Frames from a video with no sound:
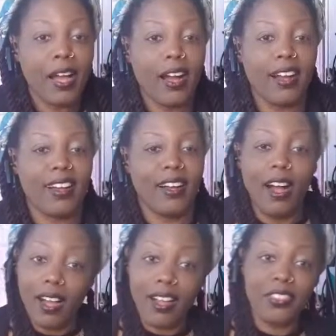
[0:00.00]

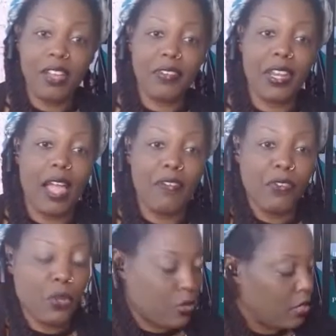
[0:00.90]
The everyday life
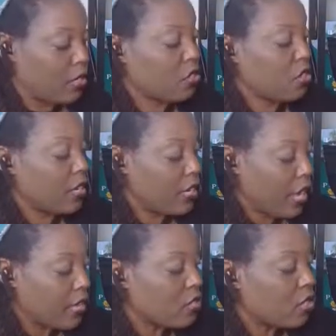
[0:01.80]
of an OCD is chick.
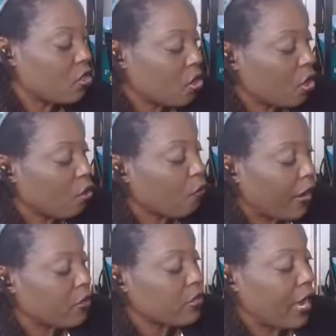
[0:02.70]
Yes, the sugar
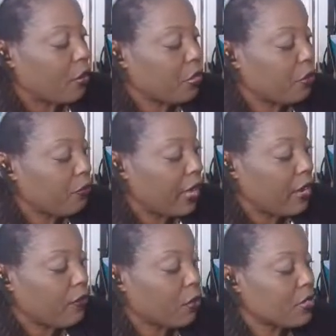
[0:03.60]
rounds out the
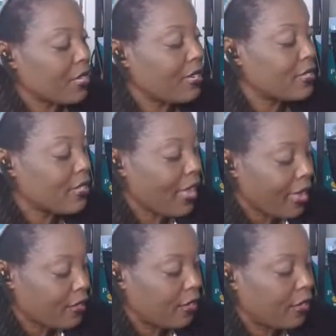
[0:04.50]
flavors.
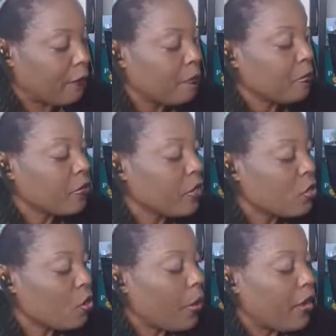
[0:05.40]
Exactly.
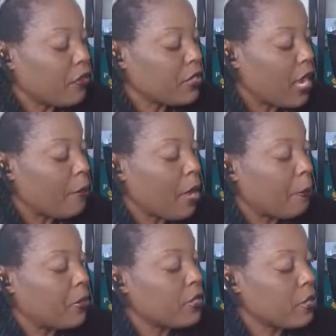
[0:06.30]
So every time I
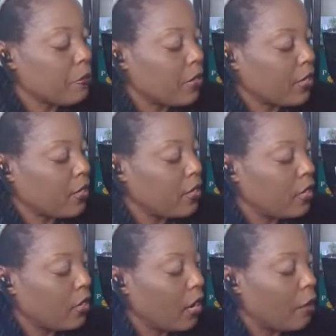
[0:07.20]
put something in
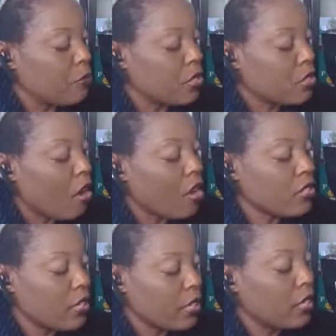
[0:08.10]
here, I'm just
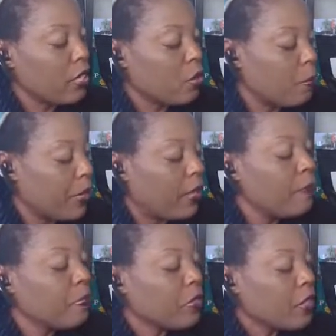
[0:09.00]
tossing it a little bit
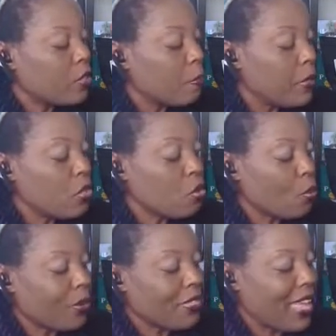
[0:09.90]
to be
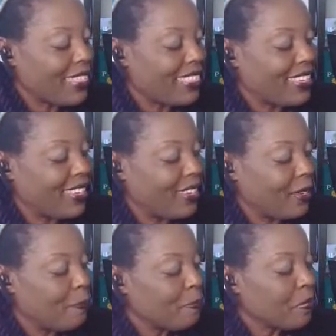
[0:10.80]
sure that the